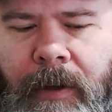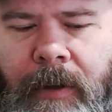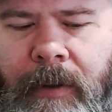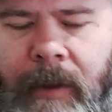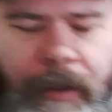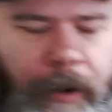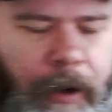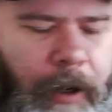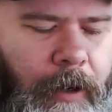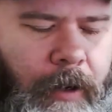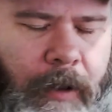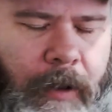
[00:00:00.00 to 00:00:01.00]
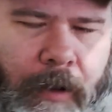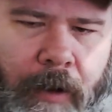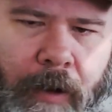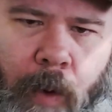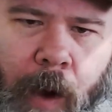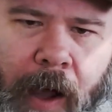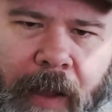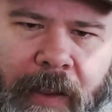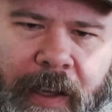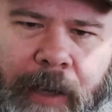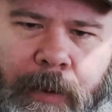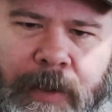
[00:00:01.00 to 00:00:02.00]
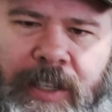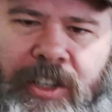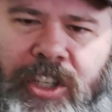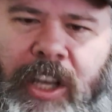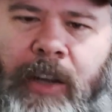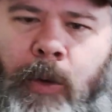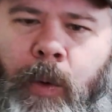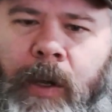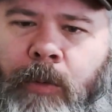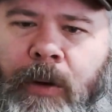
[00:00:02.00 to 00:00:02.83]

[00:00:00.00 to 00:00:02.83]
The third quality was a genuine